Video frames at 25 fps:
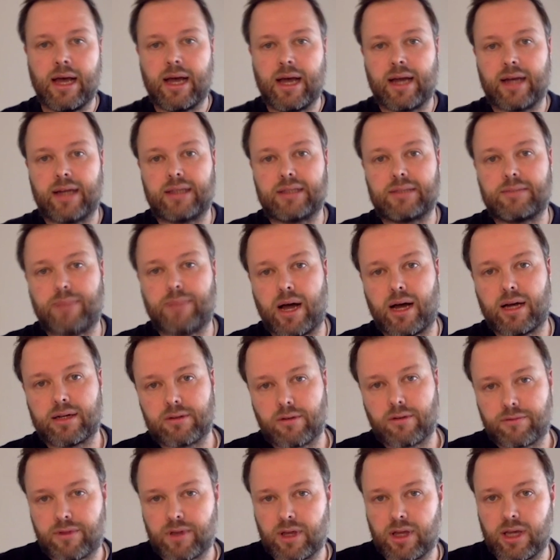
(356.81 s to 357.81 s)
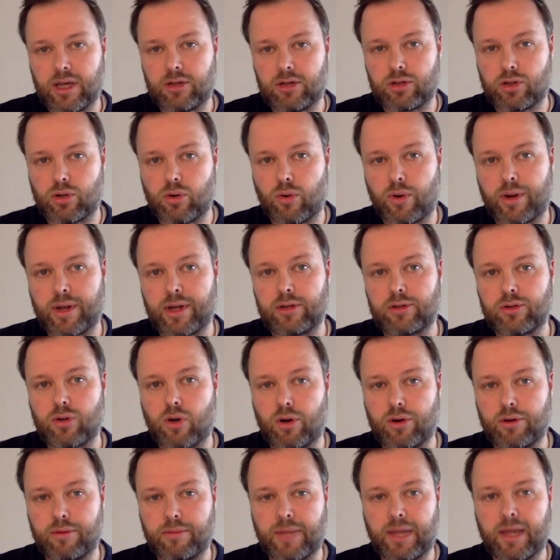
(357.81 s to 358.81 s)
That's part of the Assuring
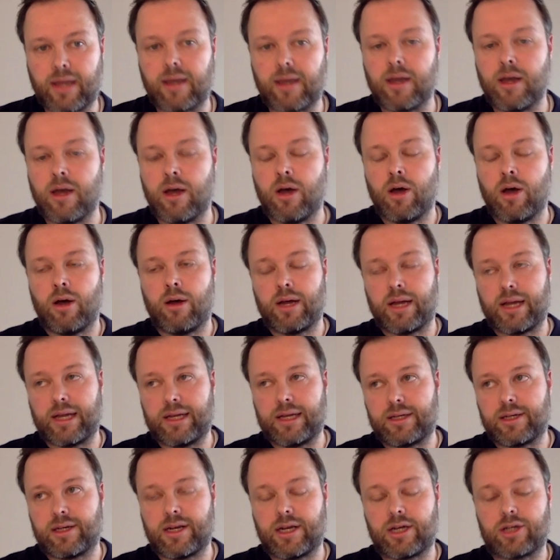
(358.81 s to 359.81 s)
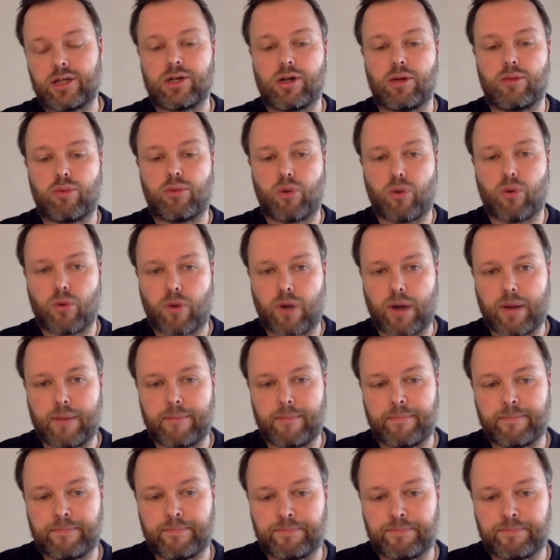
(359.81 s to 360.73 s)
Autonomy International Program.